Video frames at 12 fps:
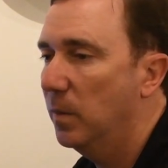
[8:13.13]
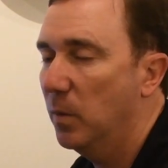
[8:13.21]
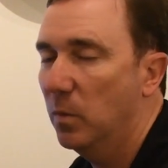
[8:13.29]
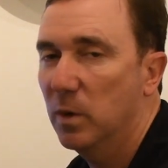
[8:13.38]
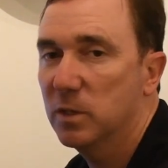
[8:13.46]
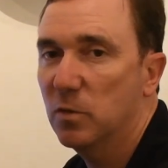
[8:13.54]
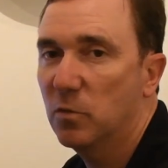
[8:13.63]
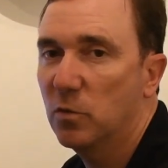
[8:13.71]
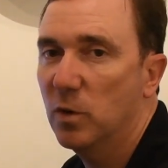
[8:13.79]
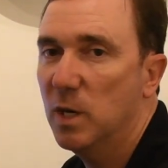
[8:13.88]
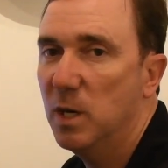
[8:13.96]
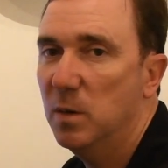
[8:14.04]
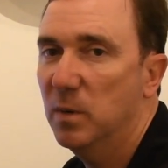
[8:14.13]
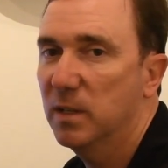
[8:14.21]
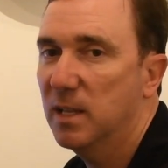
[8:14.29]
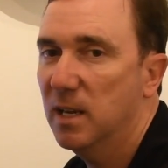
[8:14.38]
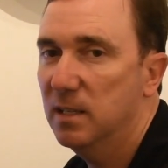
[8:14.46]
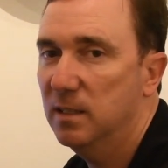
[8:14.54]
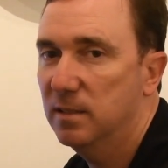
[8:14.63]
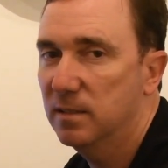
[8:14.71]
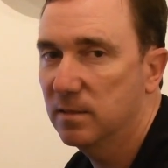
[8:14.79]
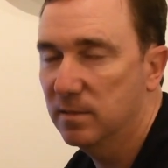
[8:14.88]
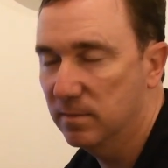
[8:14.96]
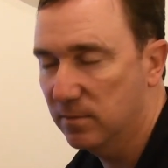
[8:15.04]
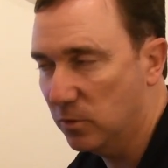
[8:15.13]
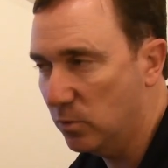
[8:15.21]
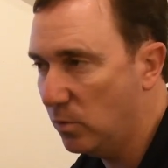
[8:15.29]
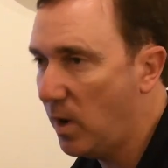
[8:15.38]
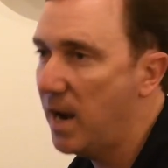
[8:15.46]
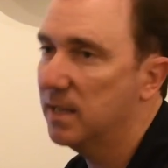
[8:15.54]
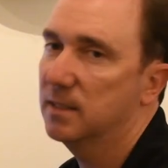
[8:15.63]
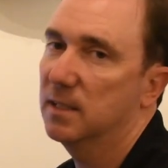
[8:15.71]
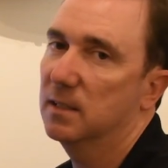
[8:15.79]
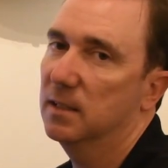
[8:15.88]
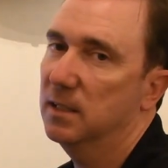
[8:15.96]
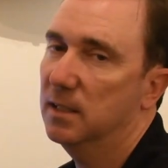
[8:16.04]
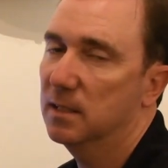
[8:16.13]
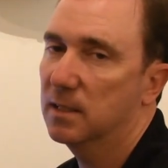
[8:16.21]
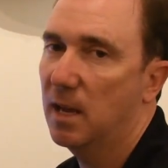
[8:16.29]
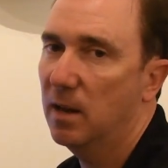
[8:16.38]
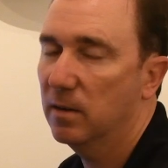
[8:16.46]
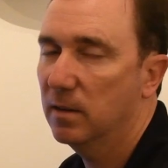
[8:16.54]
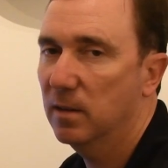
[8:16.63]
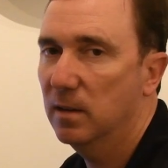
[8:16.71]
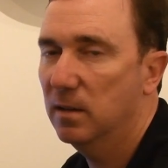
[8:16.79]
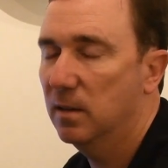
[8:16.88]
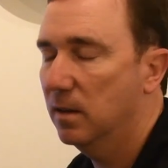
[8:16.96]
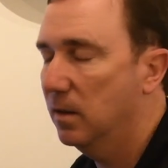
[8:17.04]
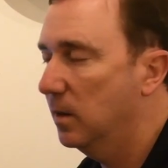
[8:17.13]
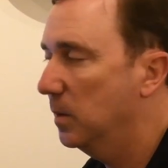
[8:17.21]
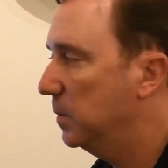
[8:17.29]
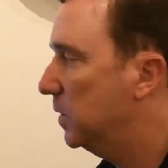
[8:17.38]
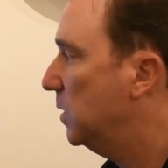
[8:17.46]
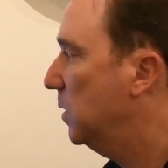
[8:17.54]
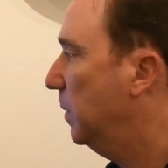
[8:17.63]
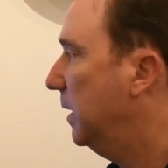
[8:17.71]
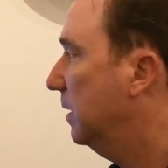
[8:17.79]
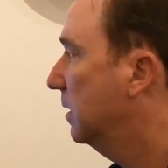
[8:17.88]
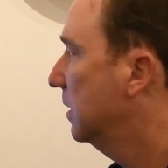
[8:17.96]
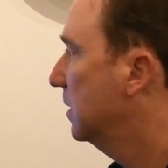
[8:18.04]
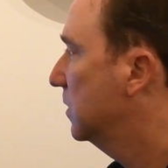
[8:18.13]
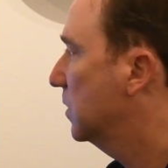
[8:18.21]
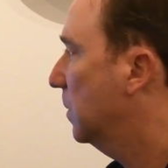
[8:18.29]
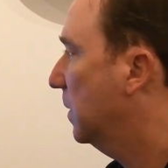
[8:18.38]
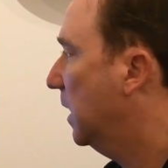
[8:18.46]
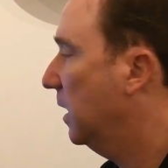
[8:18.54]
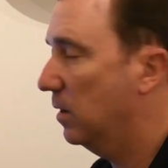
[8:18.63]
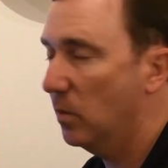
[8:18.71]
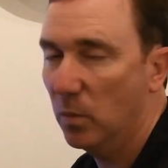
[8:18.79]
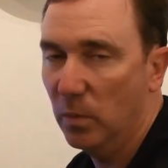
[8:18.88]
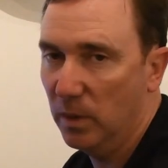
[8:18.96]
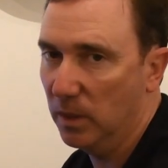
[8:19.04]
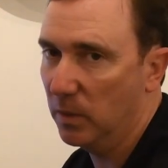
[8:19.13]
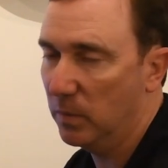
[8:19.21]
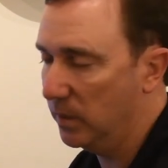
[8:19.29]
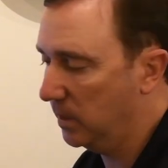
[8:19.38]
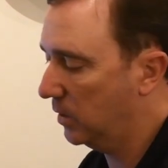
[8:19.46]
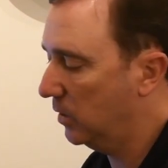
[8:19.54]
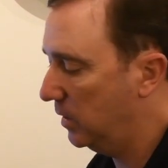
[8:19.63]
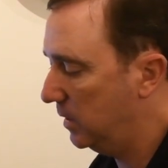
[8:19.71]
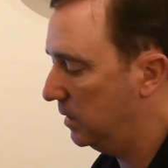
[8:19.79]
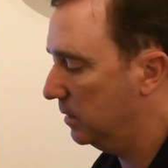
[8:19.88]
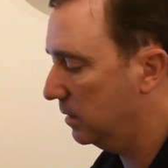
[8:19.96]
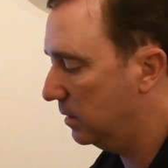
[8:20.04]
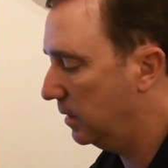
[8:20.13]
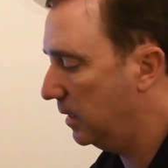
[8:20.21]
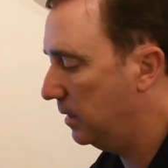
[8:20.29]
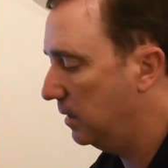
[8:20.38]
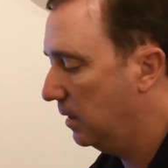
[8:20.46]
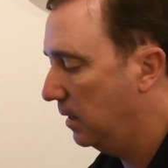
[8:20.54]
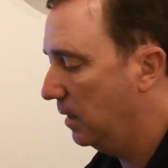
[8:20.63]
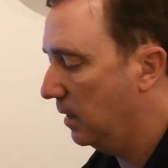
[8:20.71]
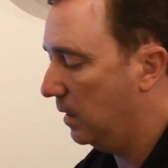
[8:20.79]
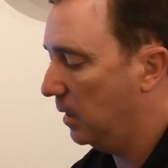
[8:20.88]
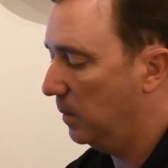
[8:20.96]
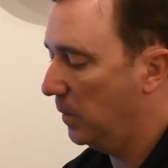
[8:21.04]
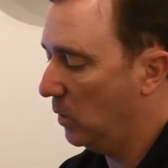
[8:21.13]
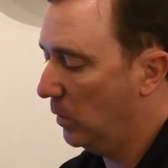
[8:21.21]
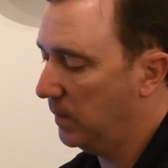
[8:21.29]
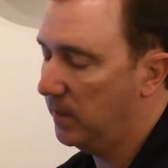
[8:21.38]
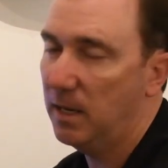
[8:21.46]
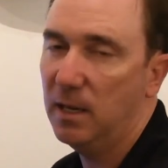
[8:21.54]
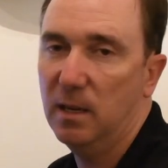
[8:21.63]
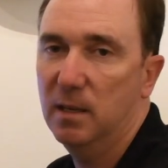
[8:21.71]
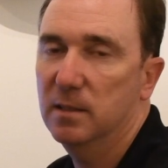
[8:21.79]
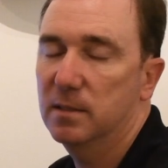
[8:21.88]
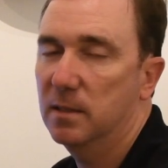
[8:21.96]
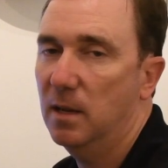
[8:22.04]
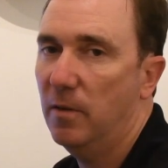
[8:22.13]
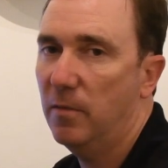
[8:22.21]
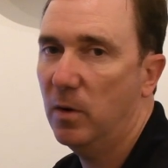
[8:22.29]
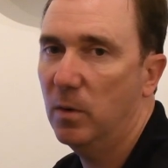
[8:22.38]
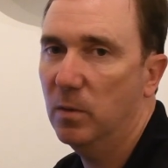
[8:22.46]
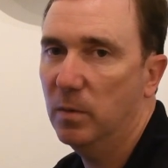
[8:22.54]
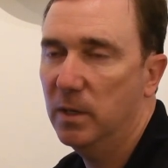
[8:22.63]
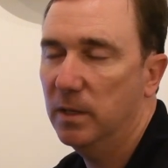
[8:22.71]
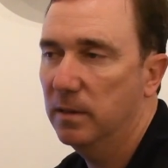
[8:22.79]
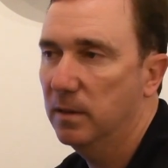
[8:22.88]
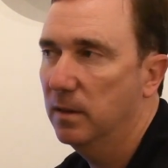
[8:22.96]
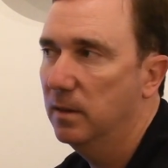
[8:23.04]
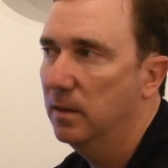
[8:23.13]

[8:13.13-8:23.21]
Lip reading: It wasn't free, but they drastically discounted it to me, so I'm getting a really good deal on it. The only thing is that I've heard with